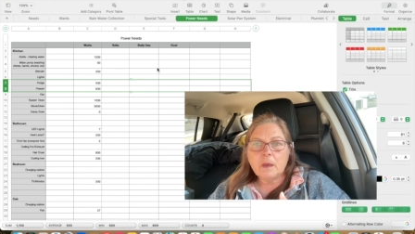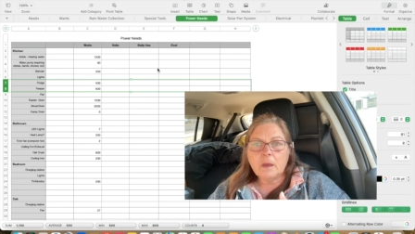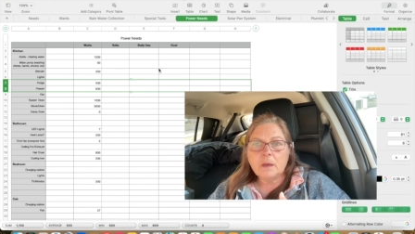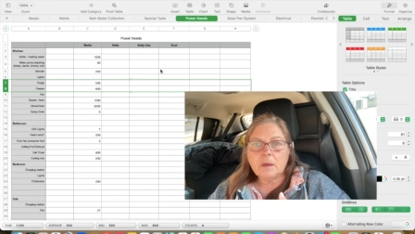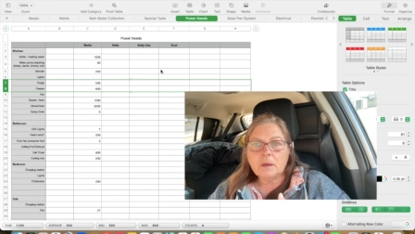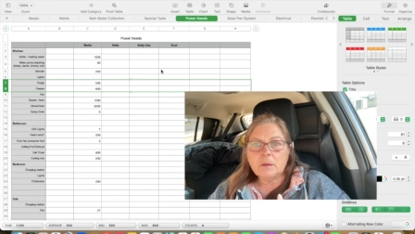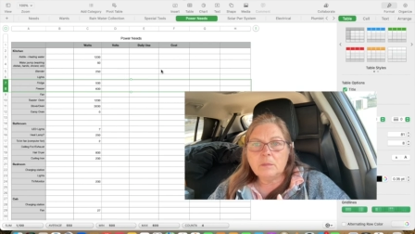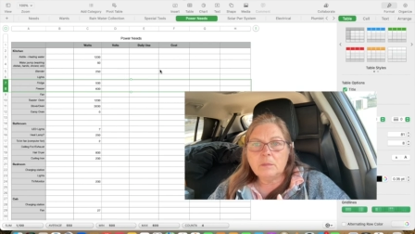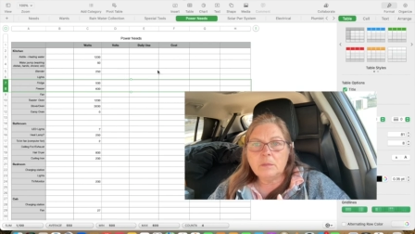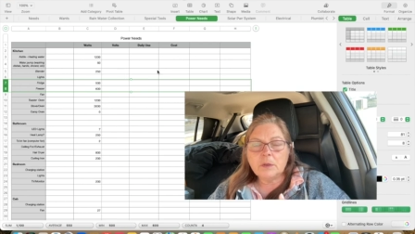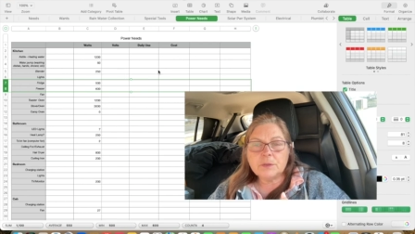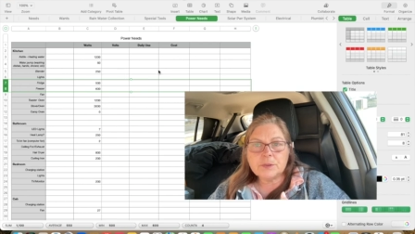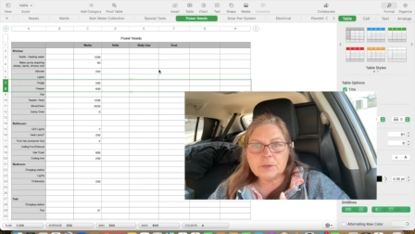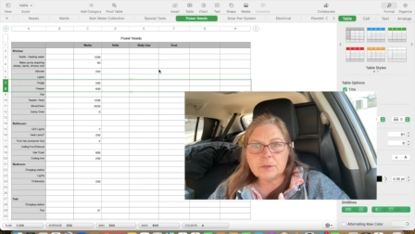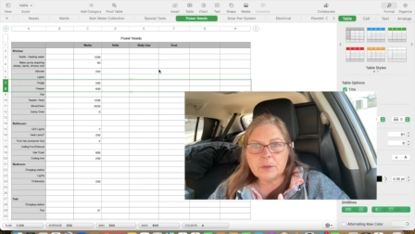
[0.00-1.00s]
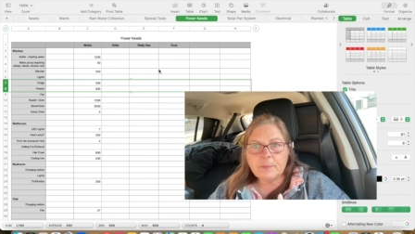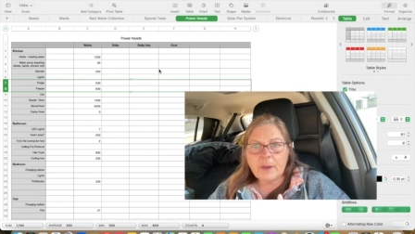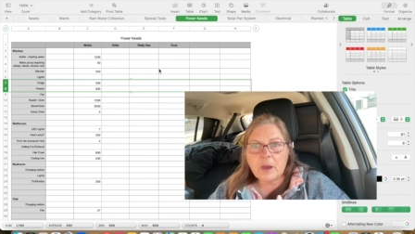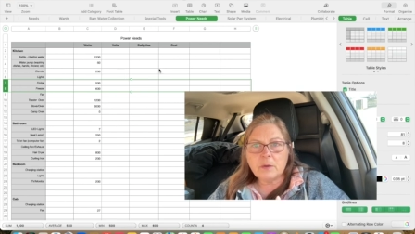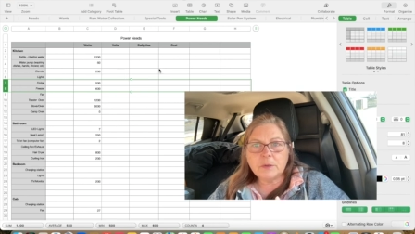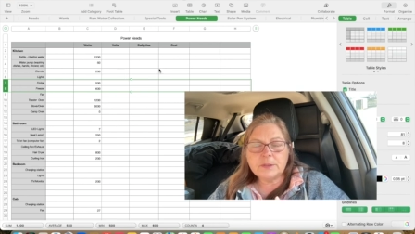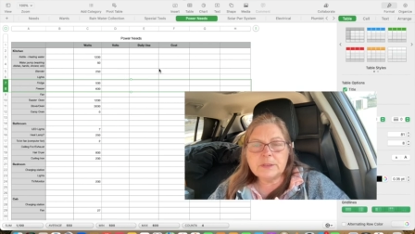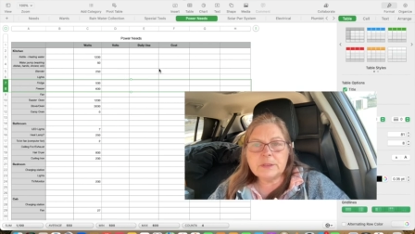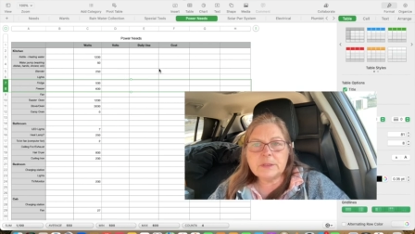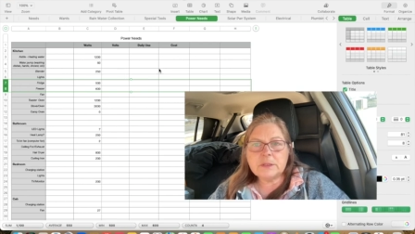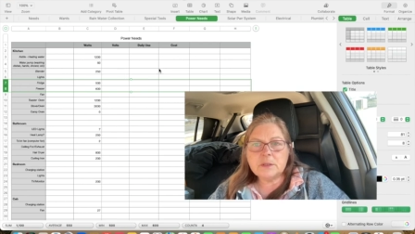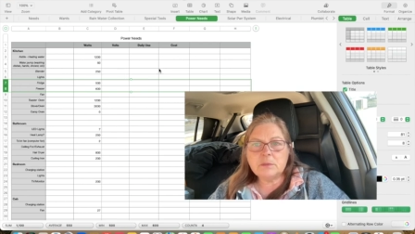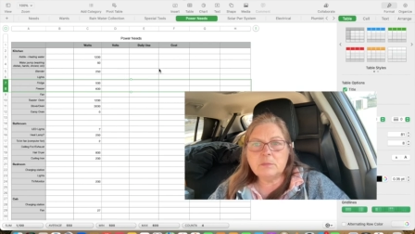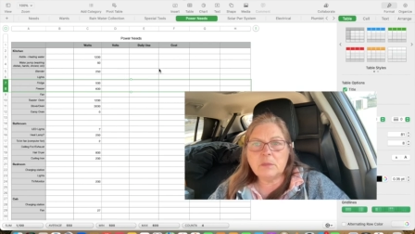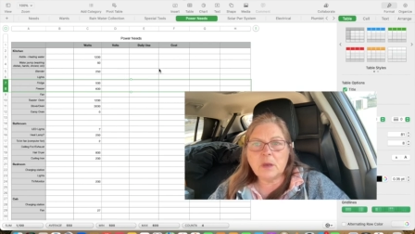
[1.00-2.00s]
um, a solar power
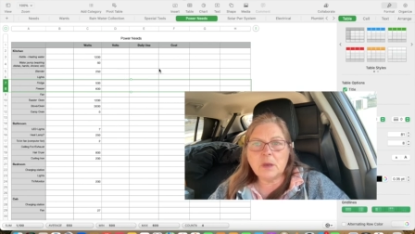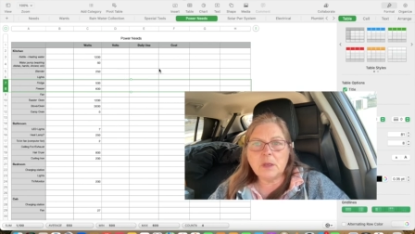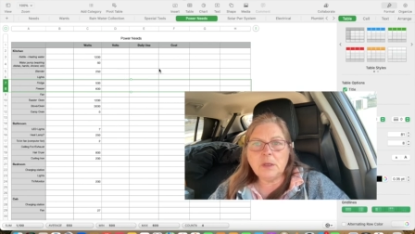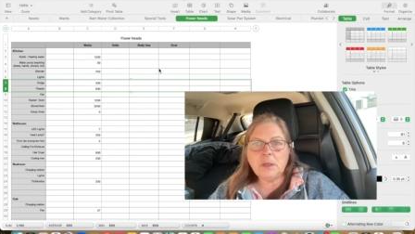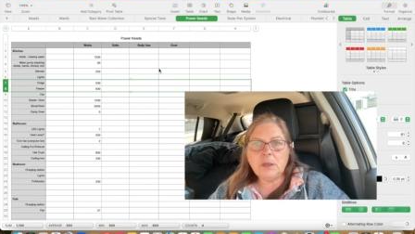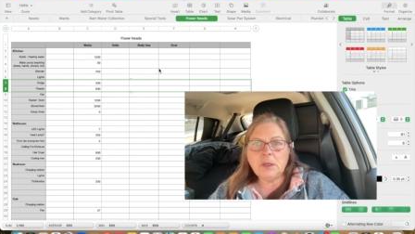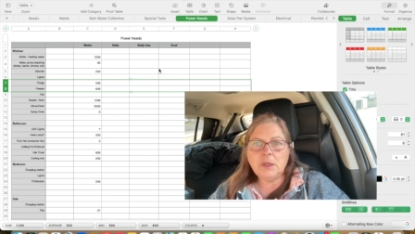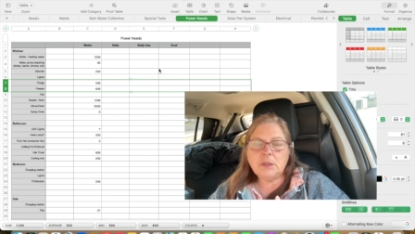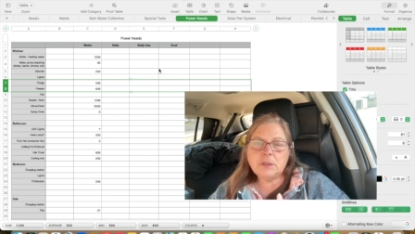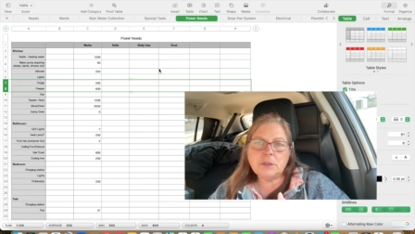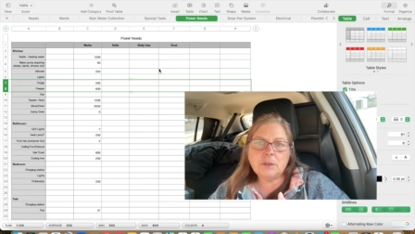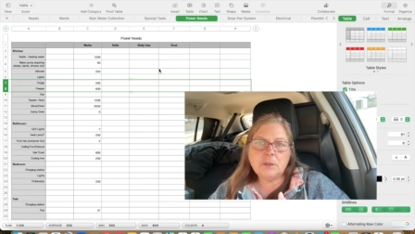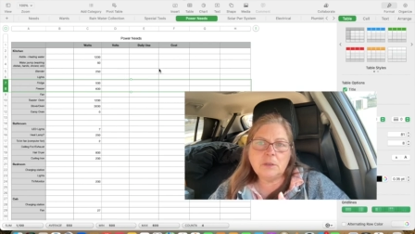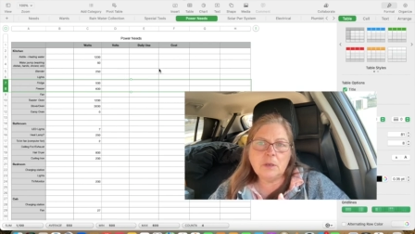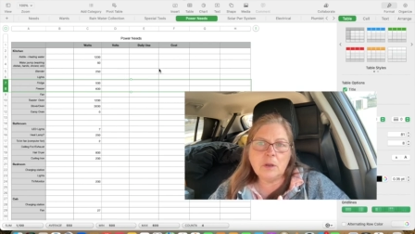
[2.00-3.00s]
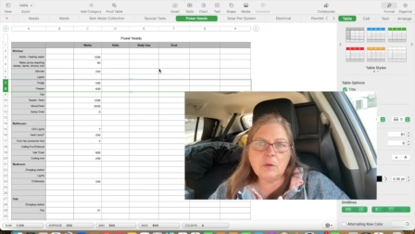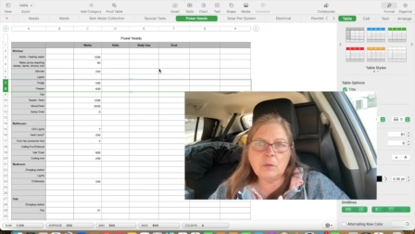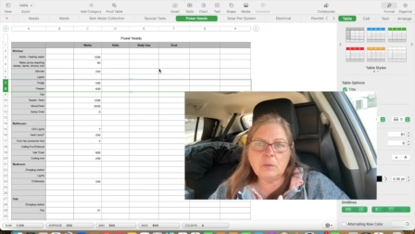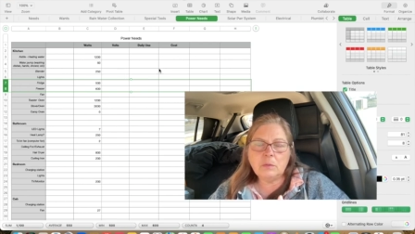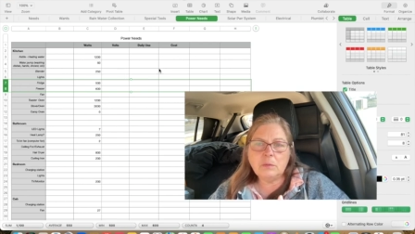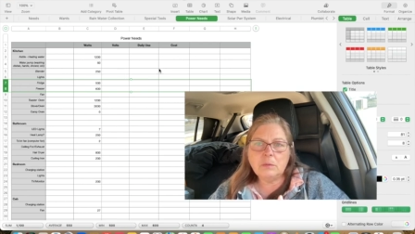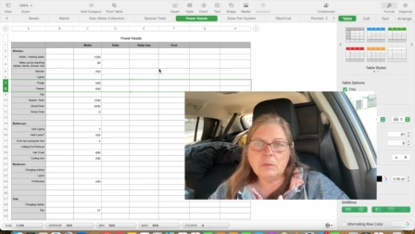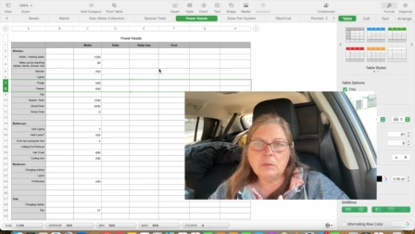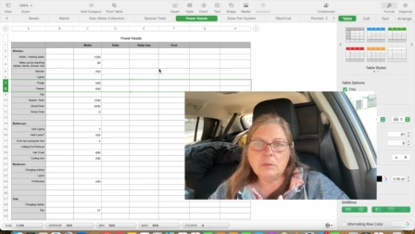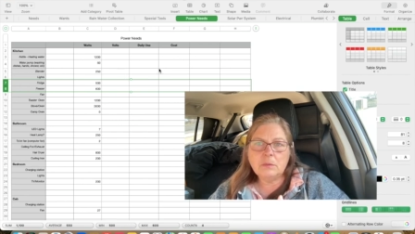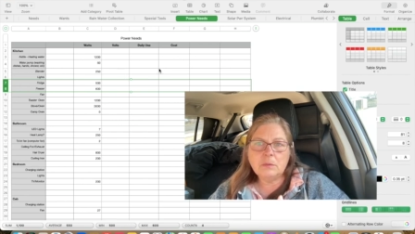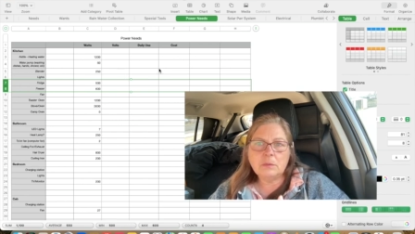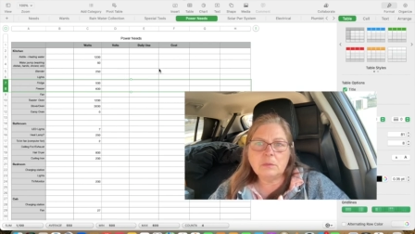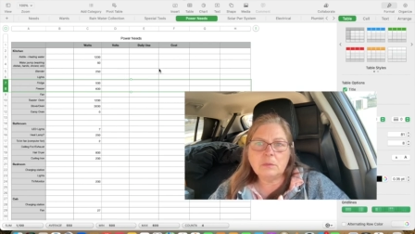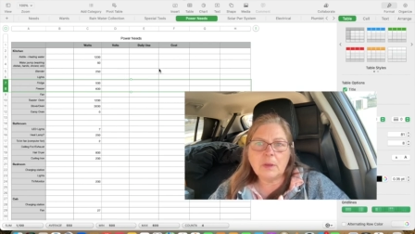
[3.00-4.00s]
system, I need to know
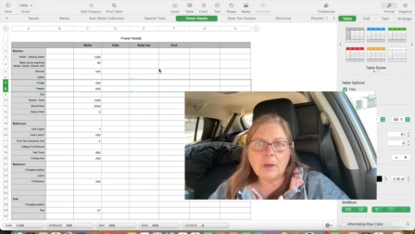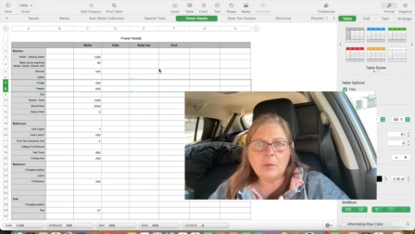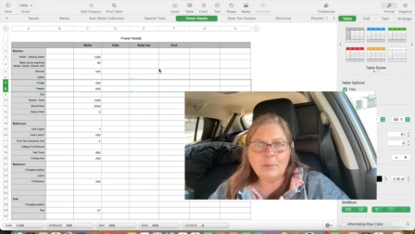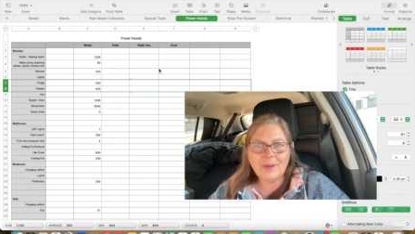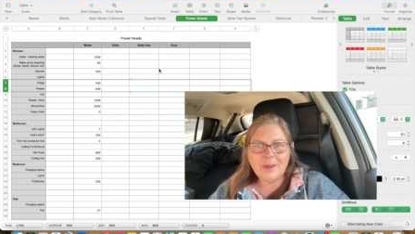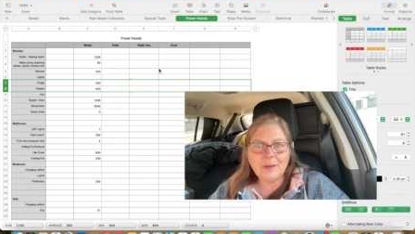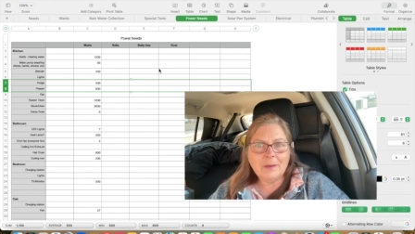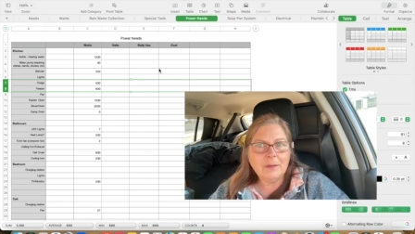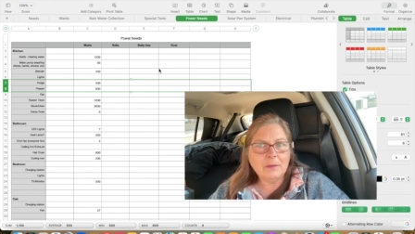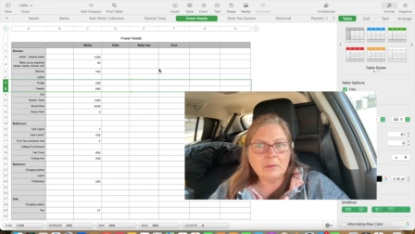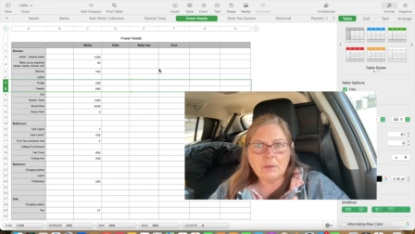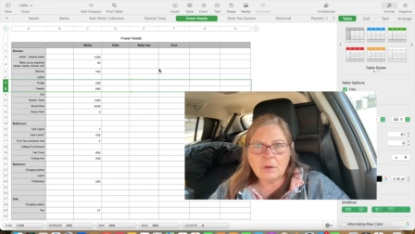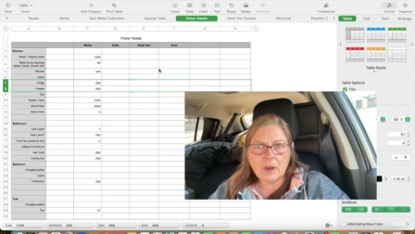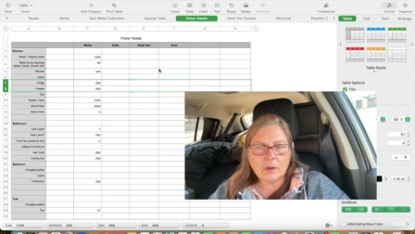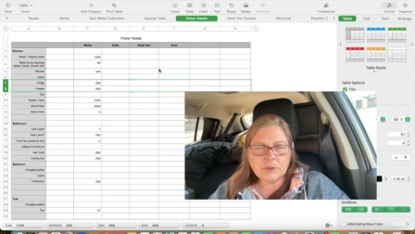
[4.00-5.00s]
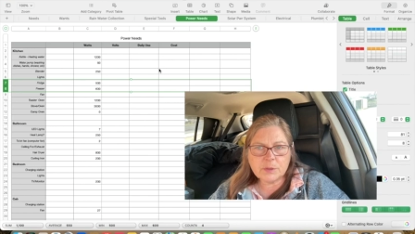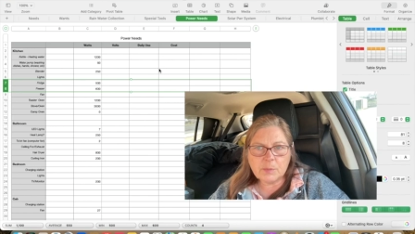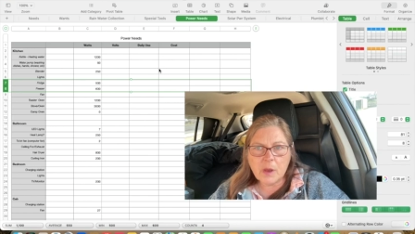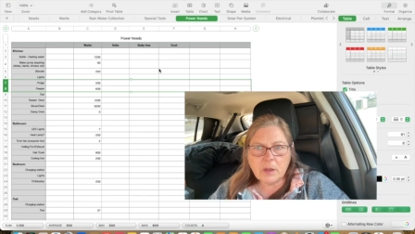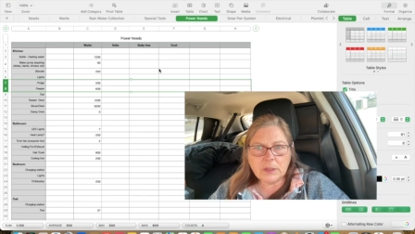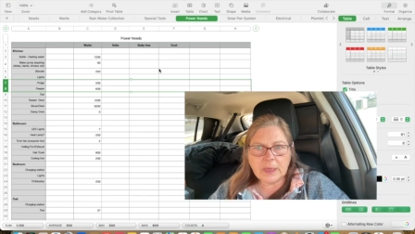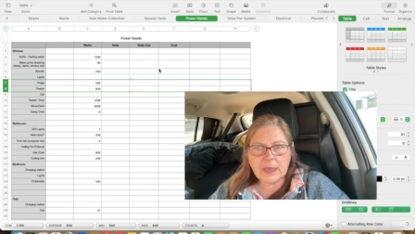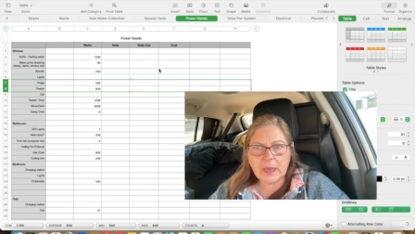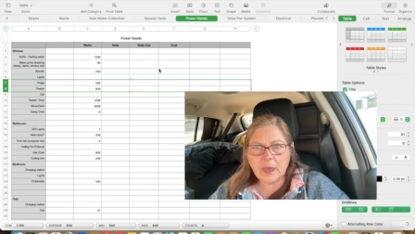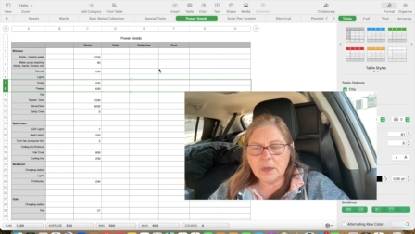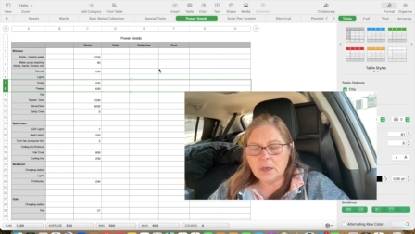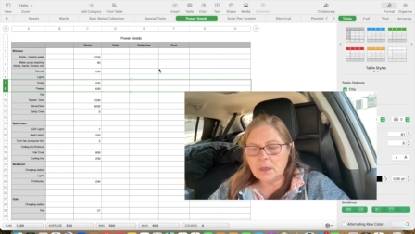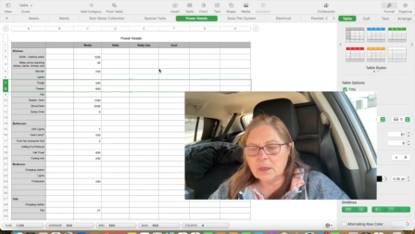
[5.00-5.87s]
how big or how small to get.